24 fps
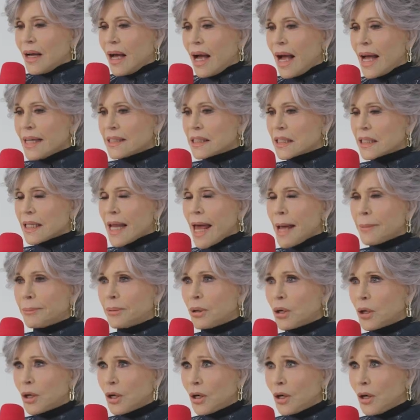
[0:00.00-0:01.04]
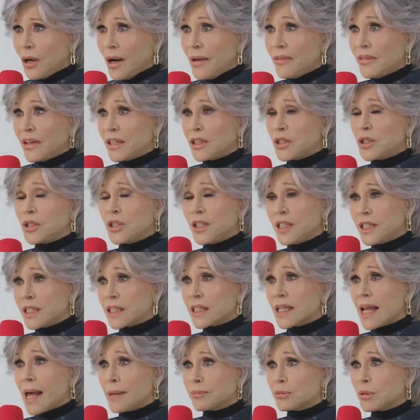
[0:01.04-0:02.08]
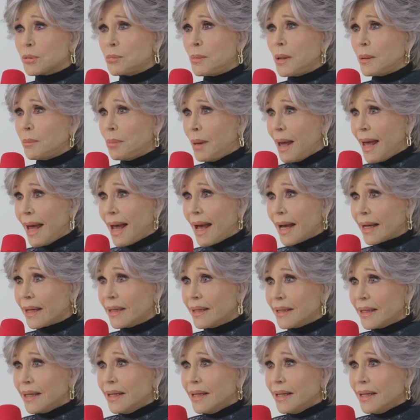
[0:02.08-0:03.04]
I slap her, and then she slaps me back.